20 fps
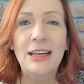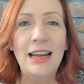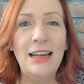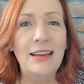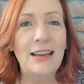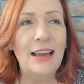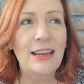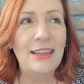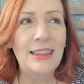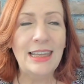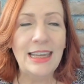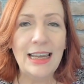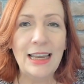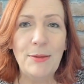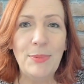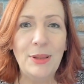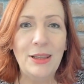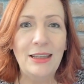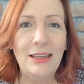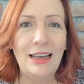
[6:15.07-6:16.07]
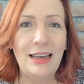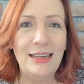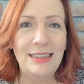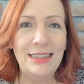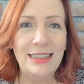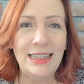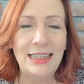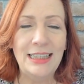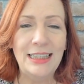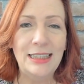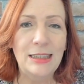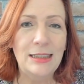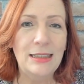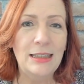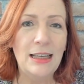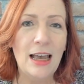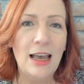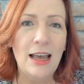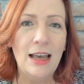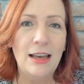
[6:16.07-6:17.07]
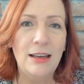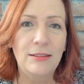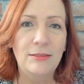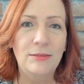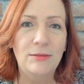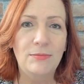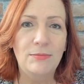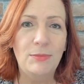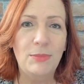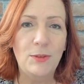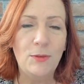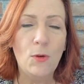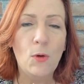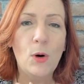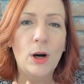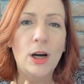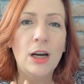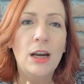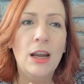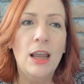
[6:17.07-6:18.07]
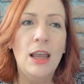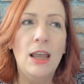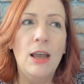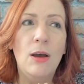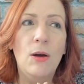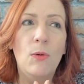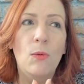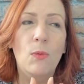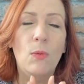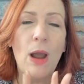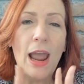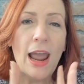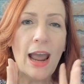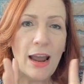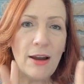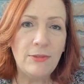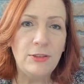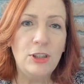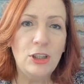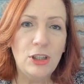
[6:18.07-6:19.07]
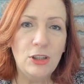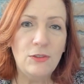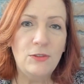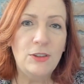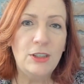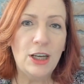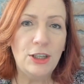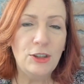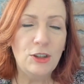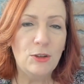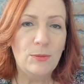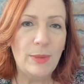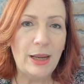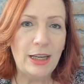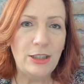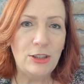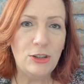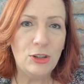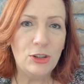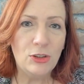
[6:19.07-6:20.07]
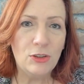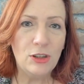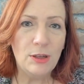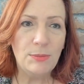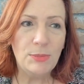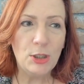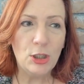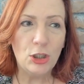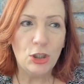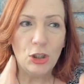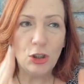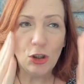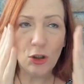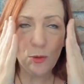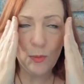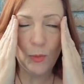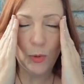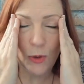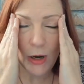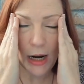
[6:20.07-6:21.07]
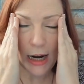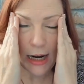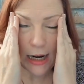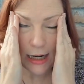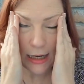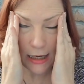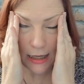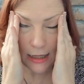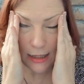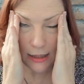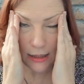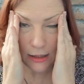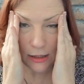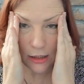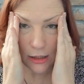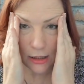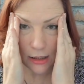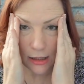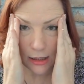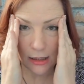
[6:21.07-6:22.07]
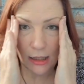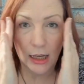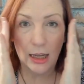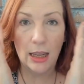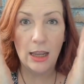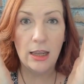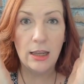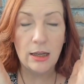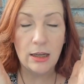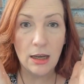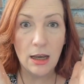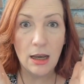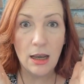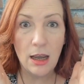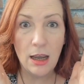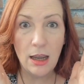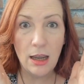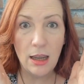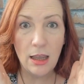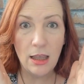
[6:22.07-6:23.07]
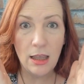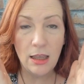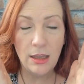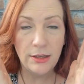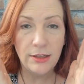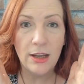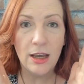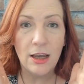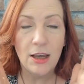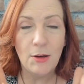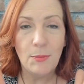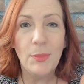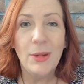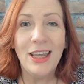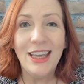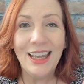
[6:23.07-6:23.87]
I think I said this before. After you've done your manuscript, your brain is just like numb.